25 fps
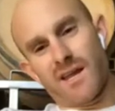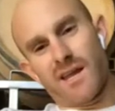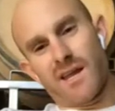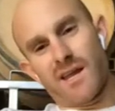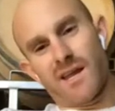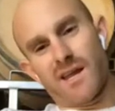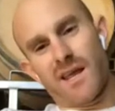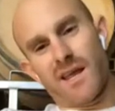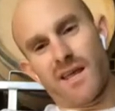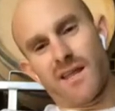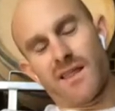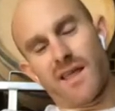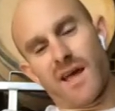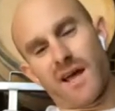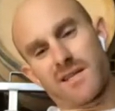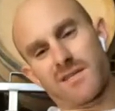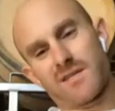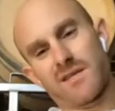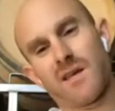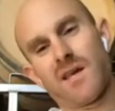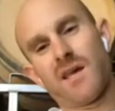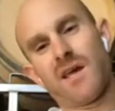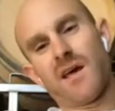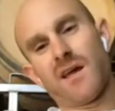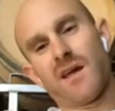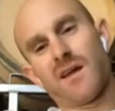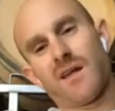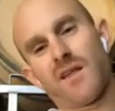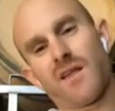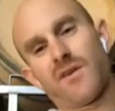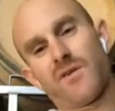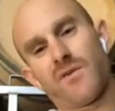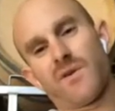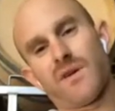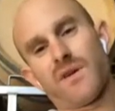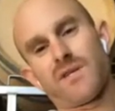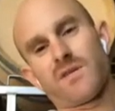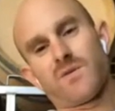and that's
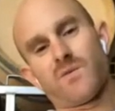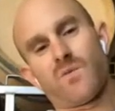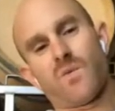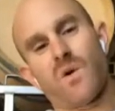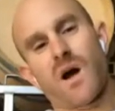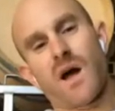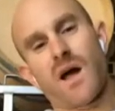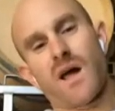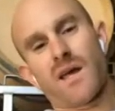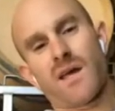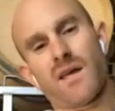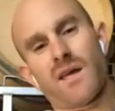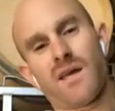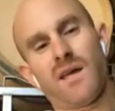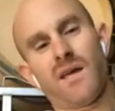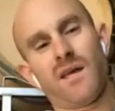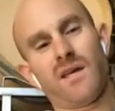another reason why